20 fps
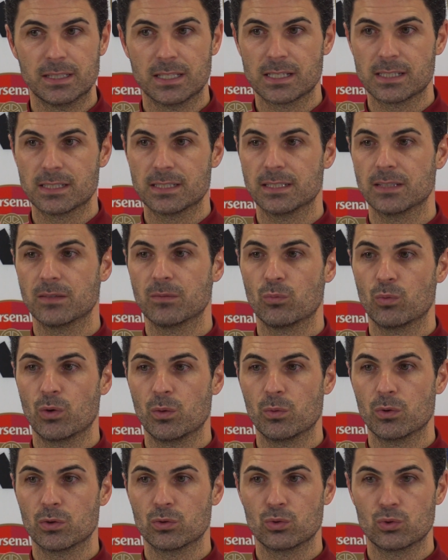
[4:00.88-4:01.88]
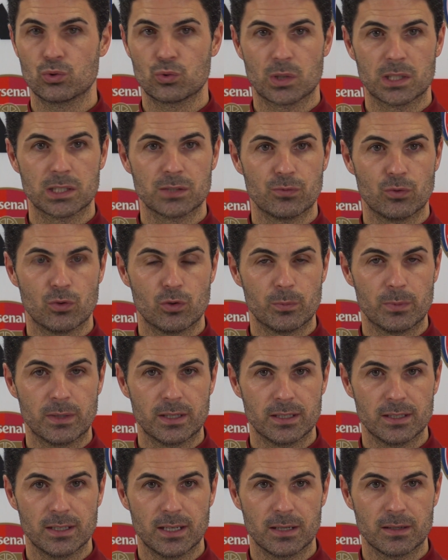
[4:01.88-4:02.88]
that we want to transform
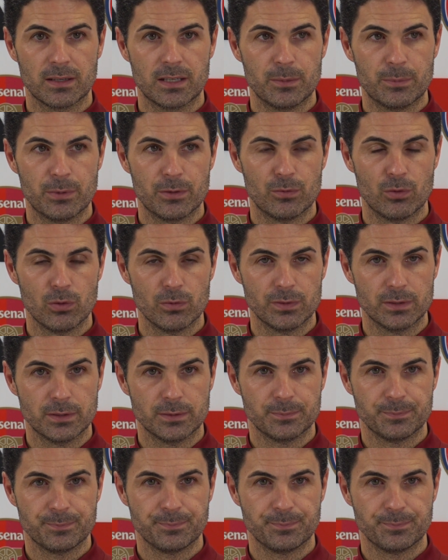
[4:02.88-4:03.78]
and keep evolving.